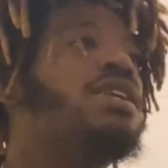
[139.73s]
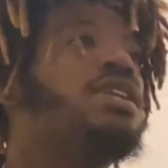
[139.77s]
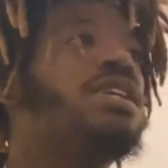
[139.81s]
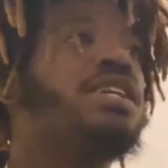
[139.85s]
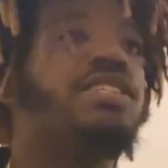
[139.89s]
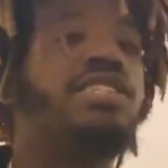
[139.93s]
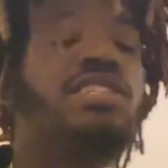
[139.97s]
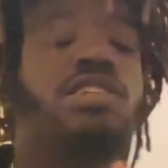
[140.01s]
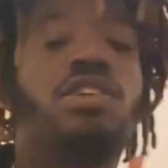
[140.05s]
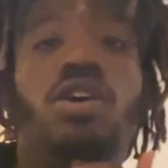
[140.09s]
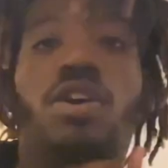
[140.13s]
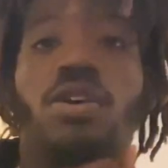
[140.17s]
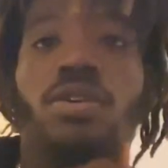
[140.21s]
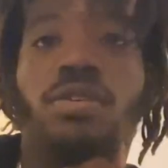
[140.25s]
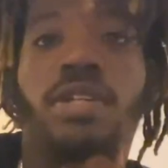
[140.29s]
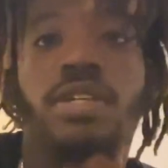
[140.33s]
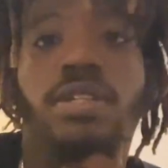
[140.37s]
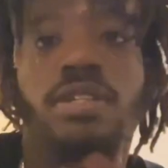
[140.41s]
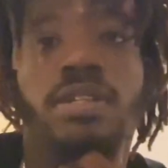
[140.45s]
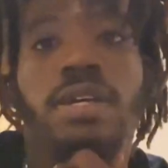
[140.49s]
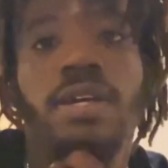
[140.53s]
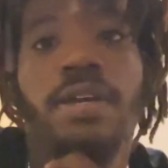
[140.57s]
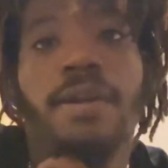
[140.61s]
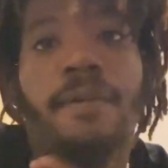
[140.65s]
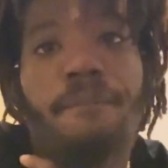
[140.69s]
It's cold in
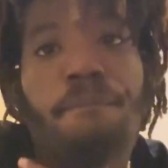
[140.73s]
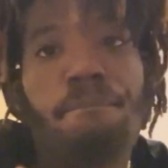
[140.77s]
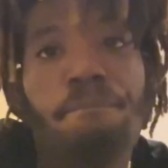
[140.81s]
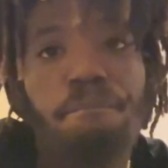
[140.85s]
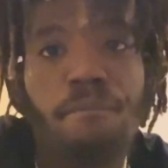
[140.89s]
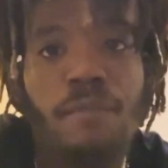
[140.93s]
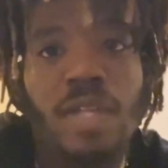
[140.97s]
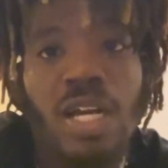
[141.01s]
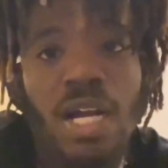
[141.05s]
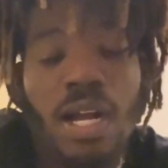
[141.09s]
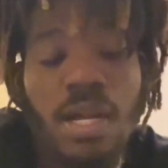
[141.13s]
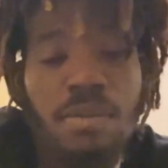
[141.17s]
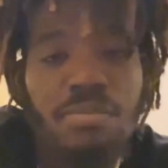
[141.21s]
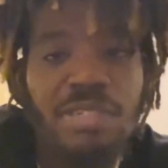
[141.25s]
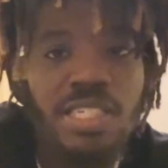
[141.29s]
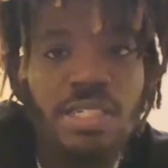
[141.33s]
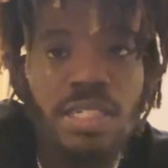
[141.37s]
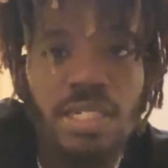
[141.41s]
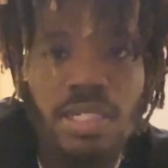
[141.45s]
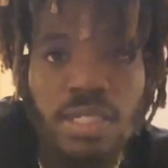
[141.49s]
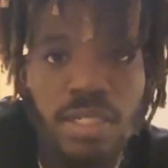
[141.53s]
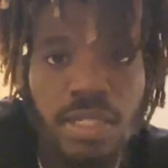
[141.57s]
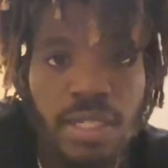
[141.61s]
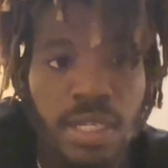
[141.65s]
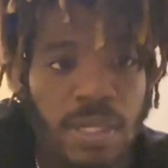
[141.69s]
there. I'm
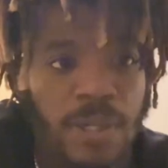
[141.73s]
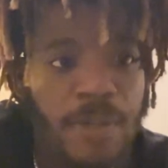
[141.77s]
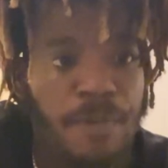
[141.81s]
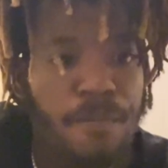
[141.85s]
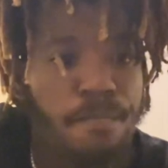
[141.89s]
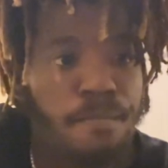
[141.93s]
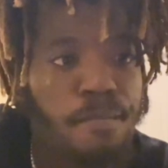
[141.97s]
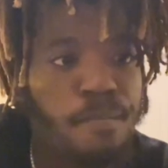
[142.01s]
sitting there.